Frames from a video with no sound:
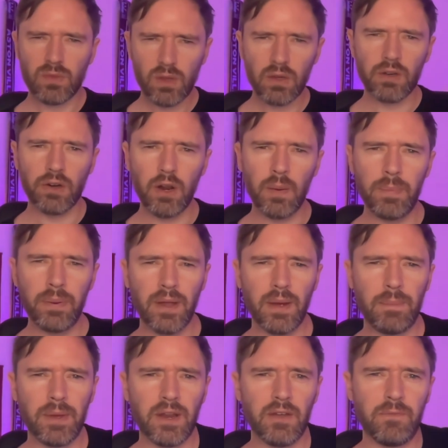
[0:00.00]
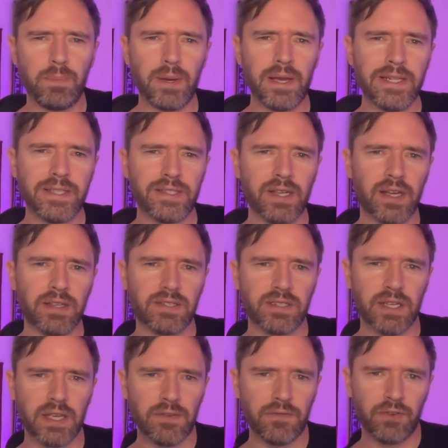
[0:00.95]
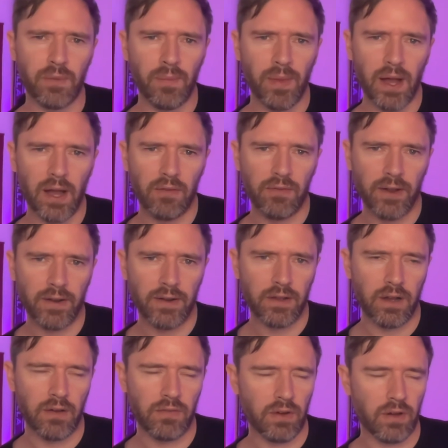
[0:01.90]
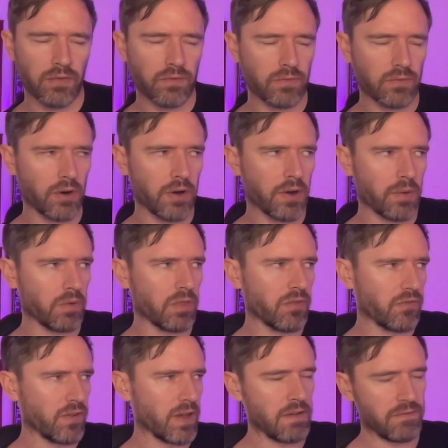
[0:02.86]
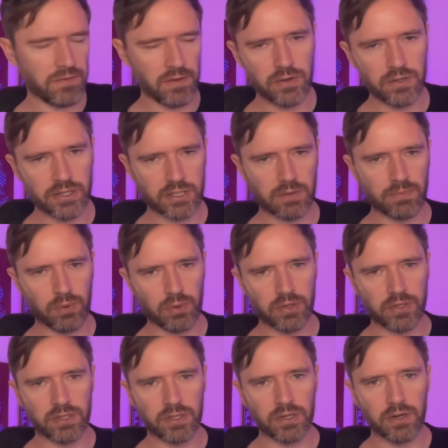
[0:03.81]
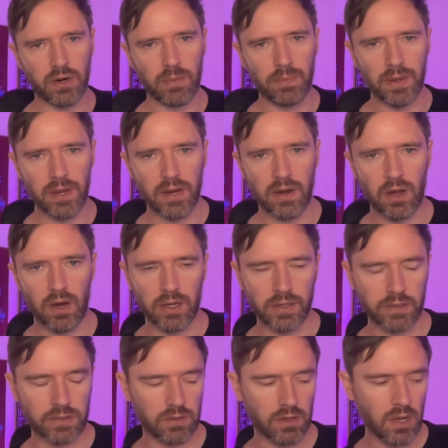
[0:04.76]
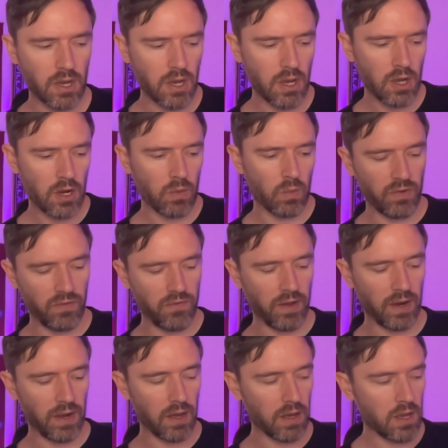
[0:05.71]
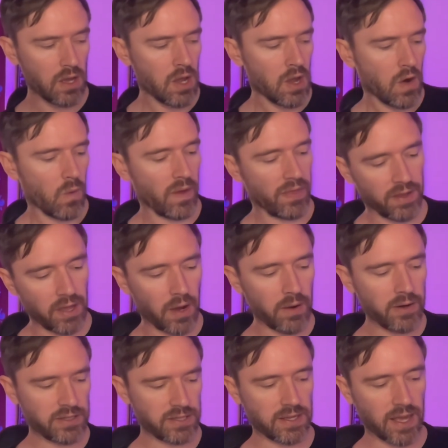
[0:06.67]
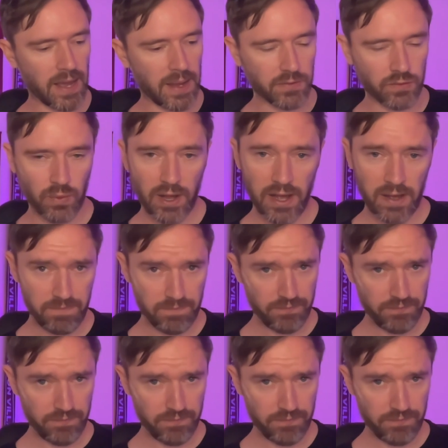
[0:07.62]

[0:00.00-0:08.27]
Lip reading: got a bit of PTSD from that. I've grown up with a fair few disappointing European nights with Villa, where they go into games where